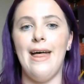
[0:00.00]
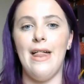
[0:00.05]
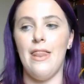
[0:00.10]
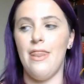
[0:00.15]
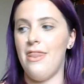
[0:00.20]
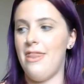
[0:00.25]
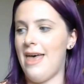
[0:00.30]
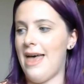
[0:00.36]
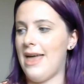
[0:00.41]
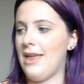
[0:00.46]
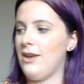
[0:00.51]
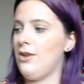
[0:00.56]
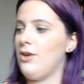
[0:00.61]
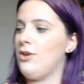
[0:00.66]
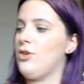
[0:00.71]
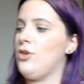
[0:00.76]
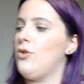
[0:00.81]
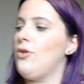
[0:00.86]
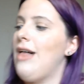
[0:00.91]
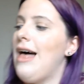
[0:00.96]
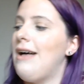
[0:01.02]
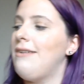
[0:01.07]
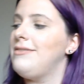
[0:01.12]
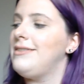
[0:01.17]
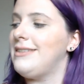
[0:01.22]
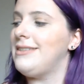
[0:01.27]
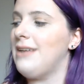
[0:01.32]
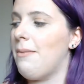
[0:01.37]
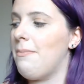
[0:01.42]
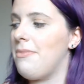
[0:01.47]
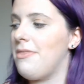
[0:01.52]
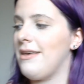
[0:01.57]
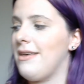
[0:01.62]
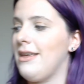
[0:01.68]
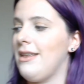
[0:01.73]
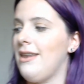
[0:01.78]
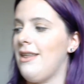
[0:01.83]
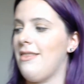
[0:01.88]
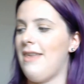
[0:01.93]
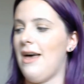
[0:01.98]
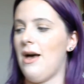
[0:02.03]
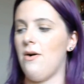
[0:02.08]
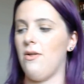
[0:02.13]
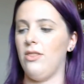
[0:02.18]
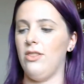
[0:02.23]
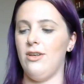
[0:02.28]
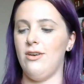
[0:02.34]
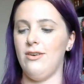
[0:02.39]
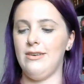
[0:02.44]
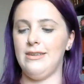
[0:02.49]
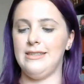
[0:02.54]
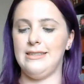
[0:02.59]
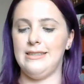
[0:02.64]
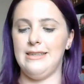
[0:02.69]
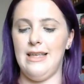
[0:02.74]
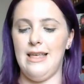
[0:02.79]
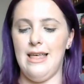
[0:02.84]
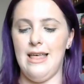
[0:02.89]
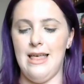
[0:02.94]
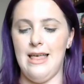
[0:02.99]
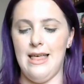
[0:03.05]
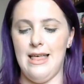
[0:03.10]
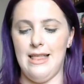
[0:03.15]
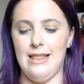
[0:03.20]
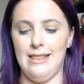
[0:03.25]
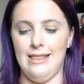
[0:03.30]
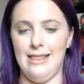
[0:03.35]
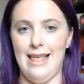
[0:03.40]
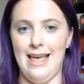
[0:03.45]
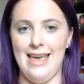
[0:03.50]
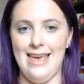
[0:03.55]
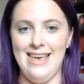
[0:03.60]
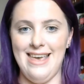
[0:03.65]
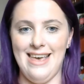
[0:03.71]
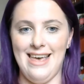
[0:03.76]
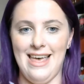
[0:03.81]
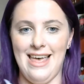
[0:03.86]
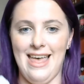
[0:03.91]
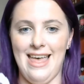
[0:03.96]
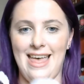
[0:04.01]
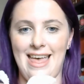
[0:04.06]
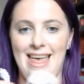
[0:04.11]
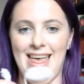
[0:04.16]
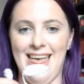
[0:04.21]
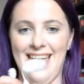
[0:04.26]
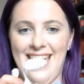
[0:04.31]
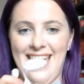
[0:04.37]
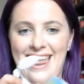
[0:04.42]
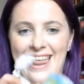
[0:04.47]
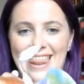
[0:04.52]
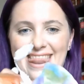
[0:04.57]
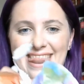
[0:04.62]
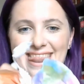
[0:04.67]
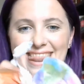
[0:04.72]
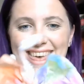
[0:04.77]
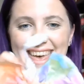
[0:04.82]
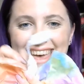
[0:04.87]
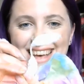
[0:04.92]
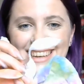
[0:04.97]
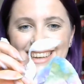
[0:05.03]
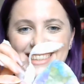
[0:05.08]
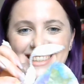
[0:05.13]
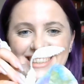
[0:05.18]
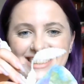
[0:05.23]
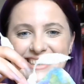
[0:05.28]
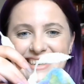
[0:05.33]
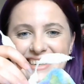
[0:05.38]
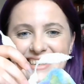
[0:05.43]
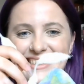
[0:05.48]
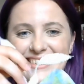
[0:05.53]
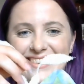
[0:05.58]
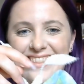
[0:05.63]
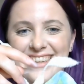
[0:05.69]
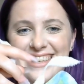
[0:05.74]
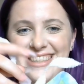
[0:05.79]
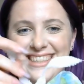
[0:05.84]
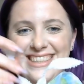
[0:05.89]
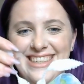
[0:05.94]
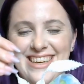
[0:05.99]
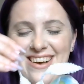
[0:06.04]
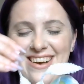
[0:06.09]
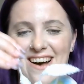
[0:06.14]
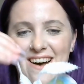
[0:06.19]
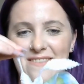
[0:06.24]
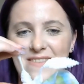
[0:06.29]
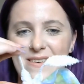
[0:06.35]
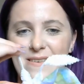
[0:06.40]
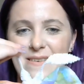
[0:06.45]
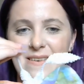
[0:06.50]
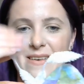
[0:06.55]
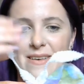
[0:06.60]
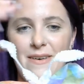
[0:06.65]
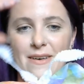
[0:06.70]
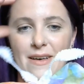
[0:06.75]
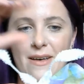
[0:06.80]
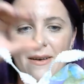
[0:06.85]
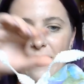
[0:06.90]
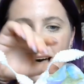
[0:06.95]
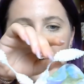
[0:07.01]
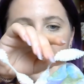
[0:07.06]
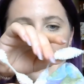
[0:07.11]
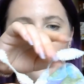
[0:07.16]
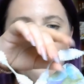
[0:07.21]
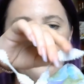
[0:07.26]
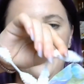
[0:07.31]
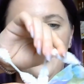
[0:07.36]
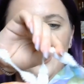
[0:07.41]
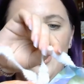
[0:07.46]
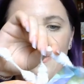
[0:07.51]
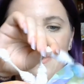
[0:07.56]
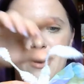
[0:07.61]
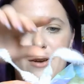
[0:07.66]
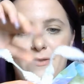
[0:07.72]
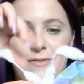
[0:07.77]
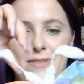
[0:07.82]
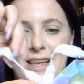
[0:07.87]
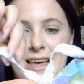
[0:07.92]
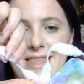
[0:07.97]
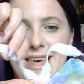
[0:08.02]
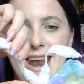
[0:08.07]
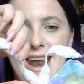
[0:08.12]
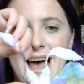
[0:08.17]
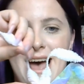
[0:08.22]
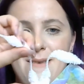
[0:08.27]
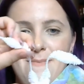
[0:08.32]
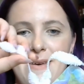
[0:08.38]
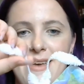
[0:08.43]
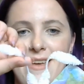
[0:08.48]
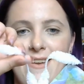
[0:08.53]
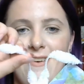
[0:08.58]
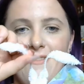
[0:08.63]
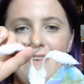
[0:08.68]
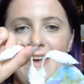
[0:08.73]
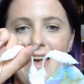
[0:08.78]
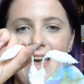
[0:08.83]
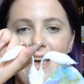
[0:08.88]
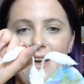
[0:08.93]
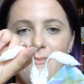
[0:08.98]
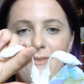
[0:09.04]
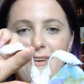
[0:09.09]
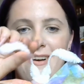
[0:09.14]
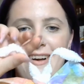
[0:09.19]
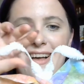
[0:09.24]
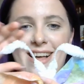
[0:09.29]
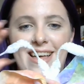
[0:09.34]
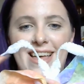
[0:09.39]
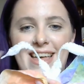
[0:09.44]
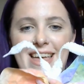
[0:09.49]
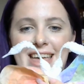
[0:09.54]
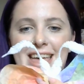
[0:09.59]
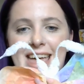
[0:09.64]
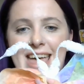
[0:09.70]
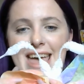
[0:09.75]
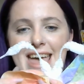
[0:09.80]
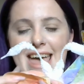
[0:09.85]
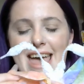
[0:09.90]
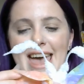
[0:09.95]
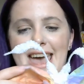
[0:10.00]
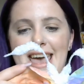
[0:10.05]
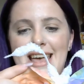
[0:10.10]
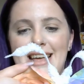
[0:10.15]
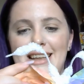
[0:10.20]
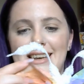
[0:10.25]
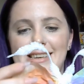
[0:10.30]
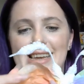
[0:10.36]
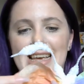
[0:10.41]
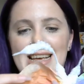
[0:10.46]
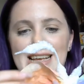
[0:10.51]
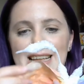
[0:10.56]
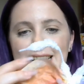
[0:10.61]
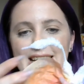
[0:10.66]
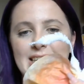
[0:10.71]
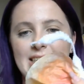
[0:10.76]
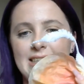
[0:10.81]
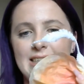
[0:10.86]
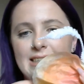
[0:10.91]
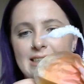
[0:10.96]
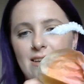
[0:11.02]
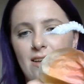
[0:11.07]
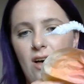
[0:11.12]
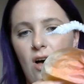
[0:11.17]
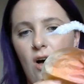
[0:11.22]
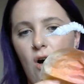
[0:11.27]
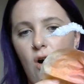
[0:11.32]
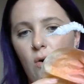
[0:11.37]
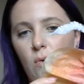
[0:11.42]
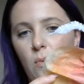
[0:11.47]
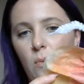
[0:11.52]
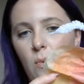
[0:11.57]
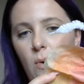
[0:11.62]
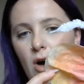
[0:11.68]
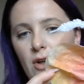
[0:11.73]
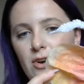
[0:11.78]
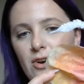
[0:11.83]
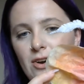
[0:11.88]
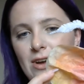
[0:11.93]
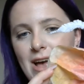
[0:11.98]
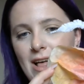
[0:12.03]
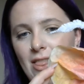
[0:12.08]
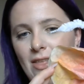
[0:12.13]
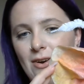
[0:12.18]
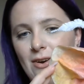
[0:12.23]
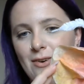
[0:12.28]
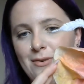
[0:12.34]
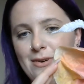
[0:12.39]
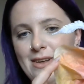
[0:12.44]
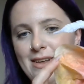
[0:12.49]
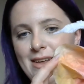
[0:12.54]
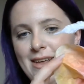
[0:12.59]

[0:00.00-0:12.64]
Then you'll have something that looks like this. So this is a coffee filter butterfly that I made off camera, and it is all watercolored